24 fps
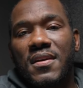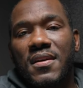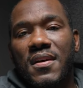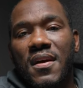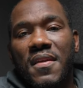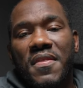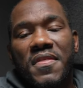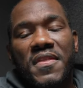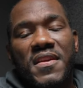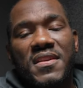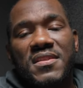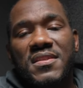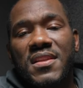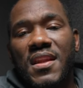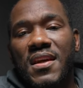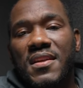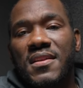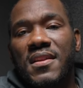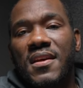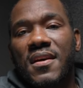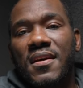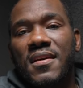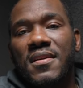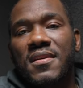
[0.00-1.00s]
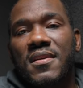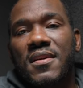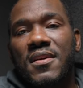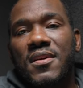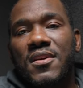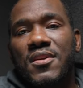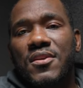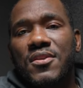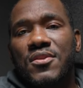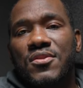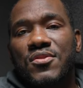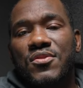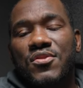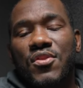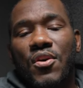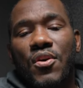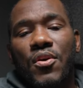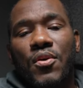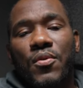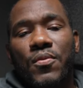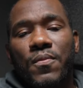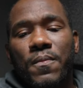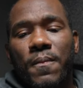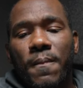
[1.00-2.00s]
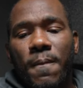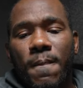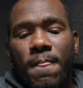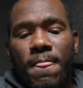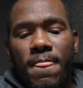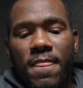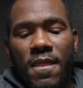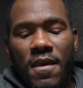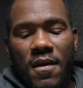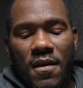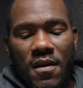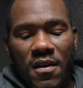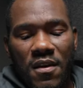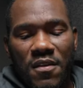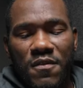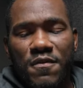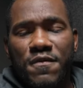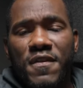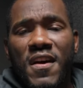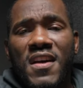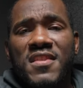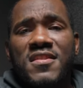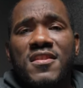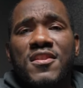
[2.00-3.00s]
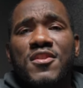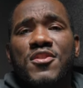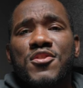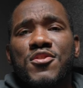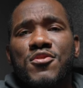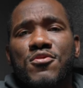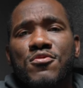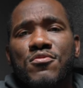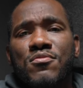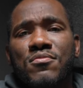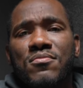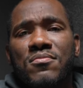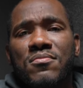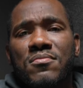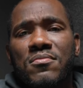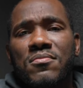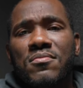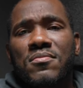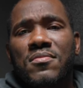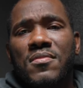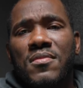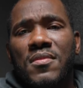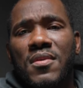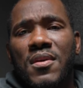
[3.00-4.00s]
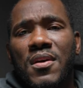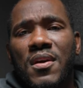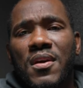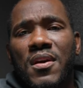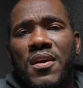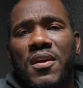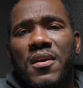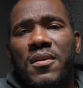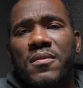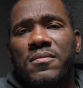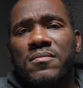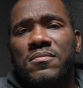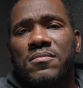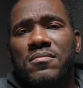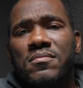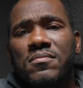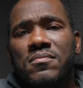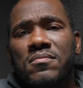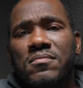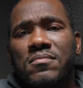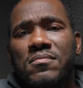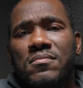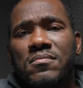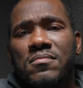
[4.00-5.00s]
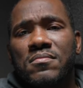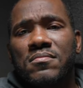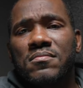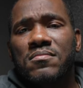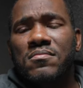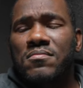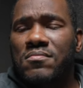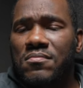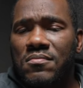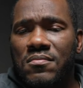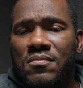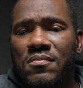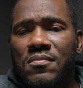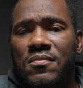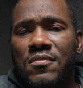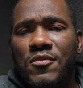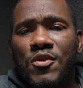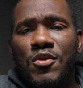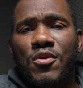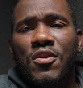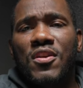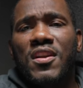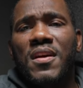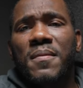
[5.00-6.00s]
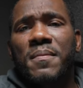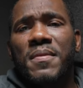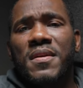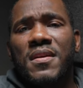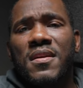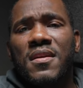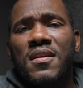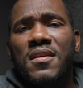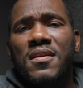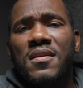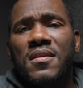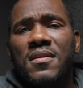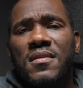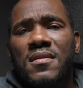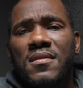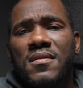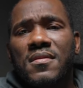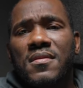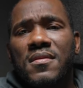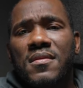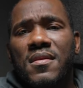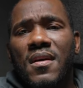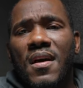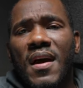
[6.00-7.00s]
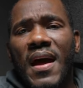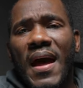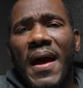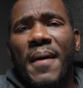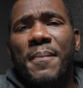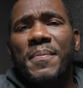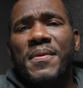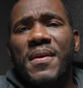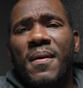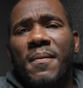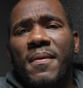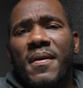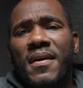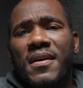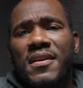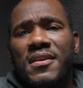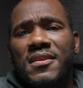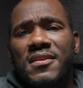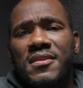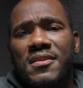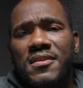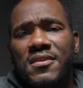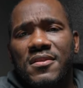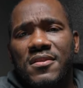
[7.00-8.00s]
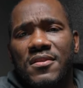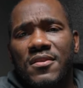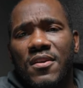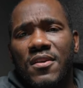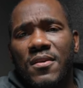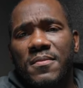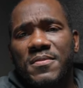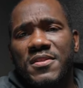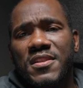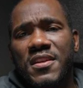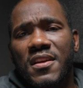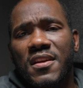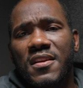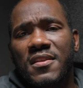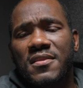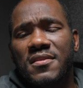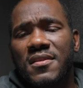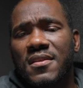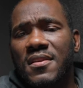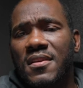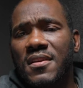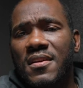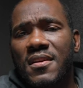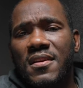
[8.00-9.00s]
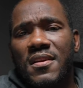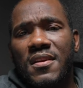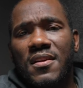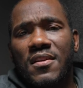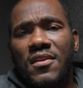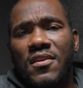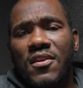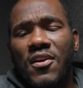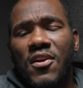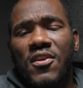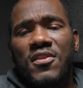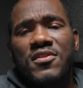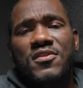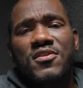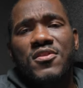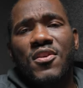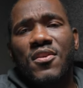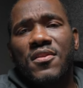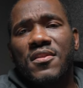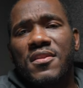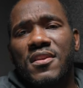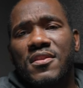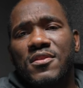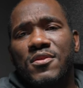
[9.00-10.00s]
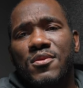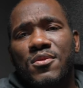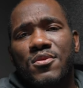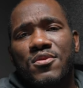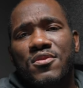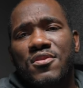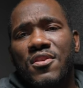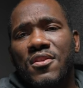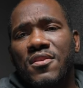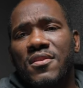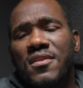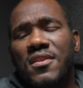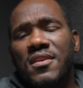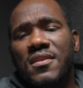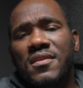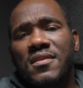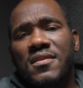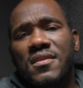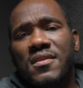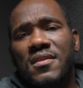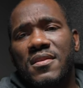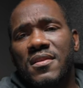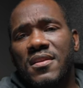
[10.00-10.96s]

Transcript: And things like that. So invest in you and you're going to be happy about it. You know what I'm saying? Learn something, do something.